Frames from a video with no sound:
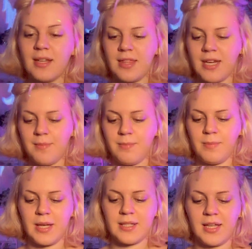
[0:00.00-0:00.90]
and then I'm
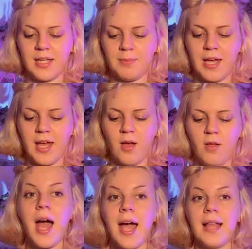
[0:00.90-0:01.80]
mixing in my
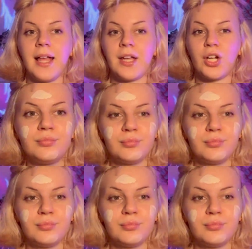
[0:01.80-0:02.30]
e.l.f. highlighter.